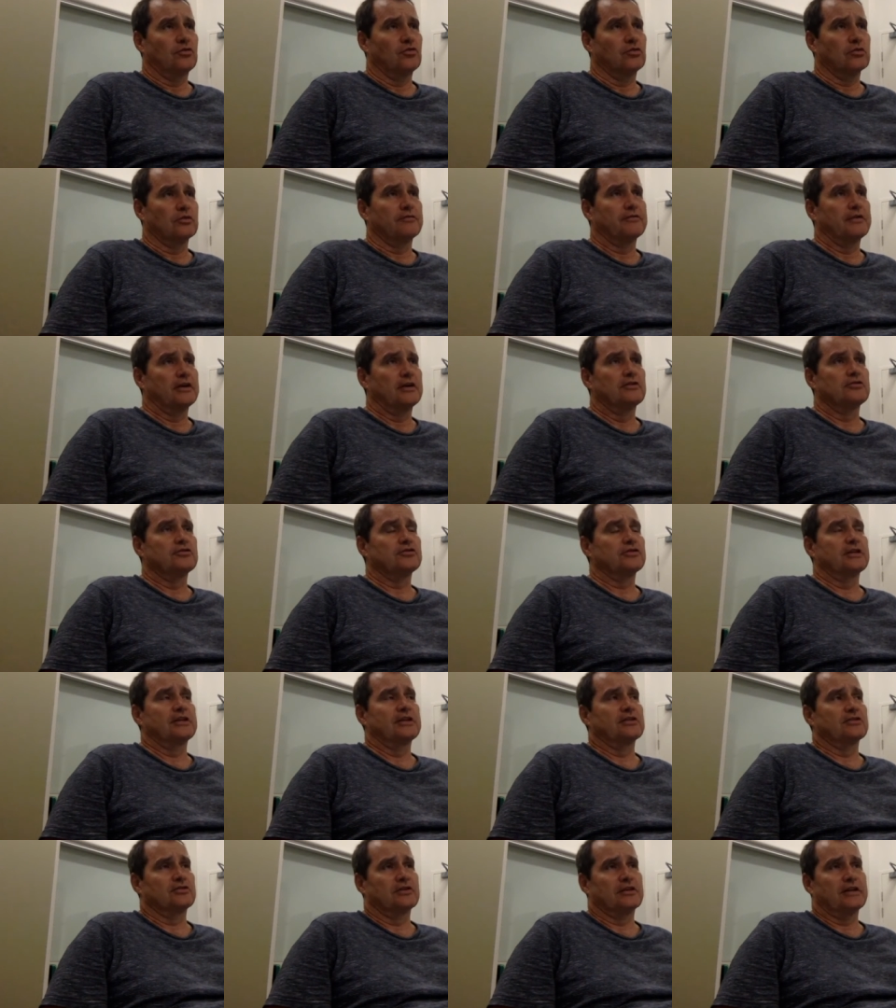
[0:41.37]
all of those
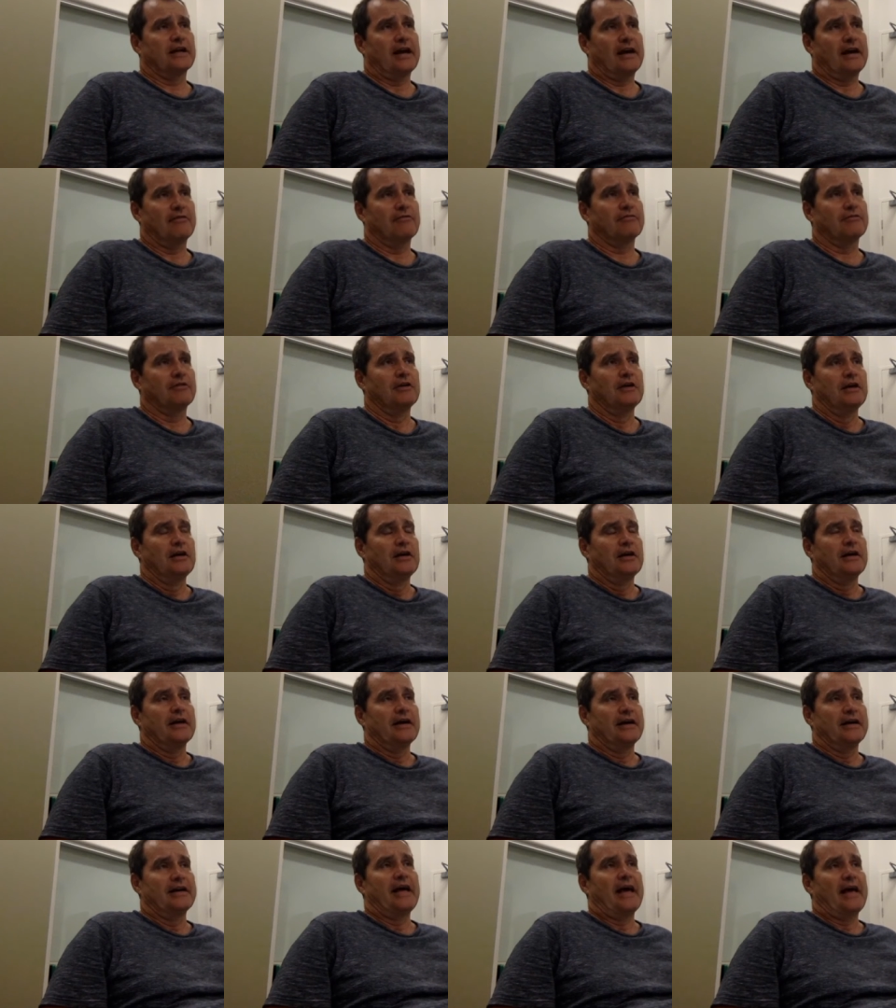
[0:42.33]
things that have
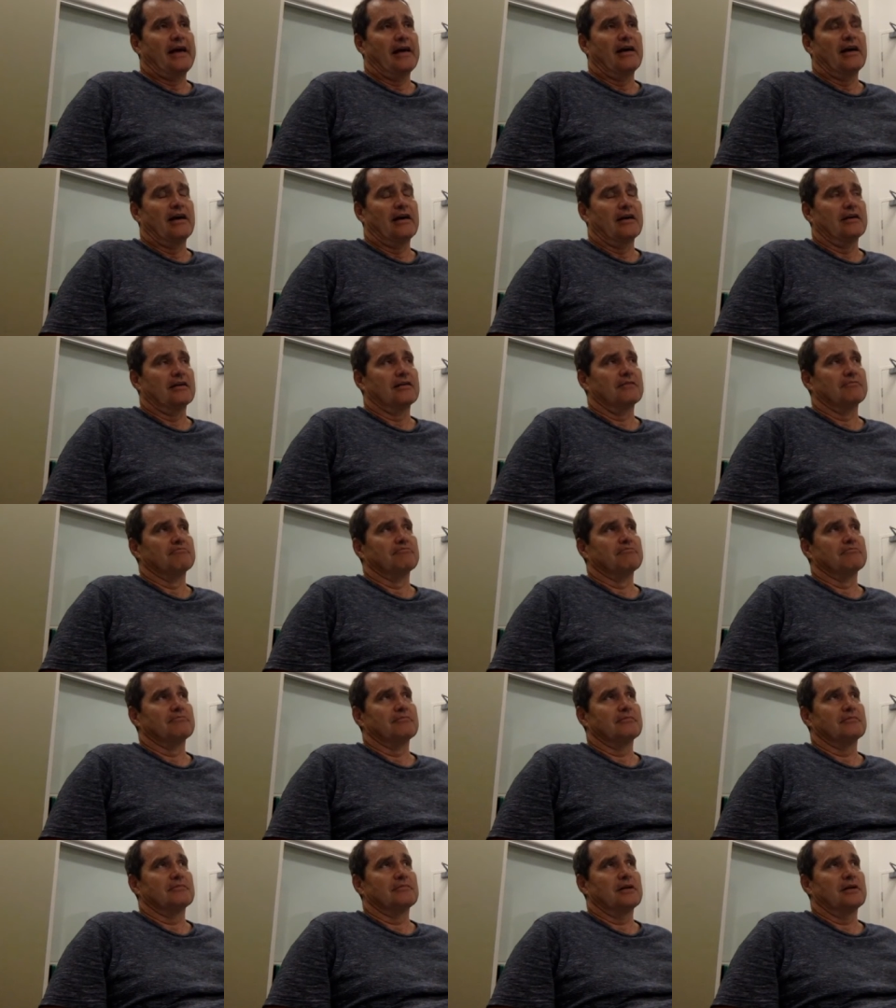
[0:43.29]
an, um,